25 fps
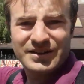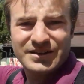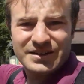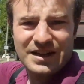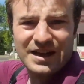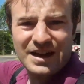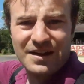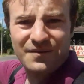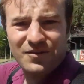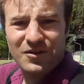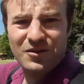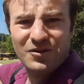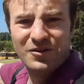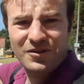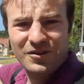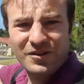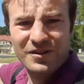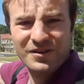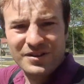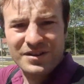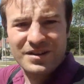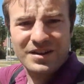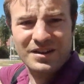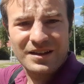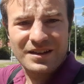to have a look
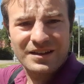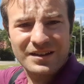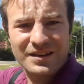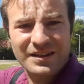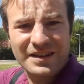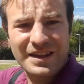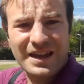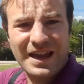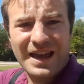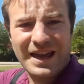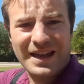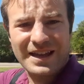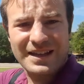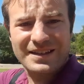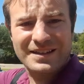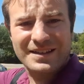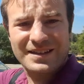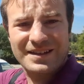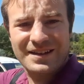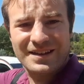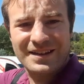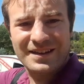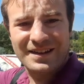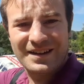at that.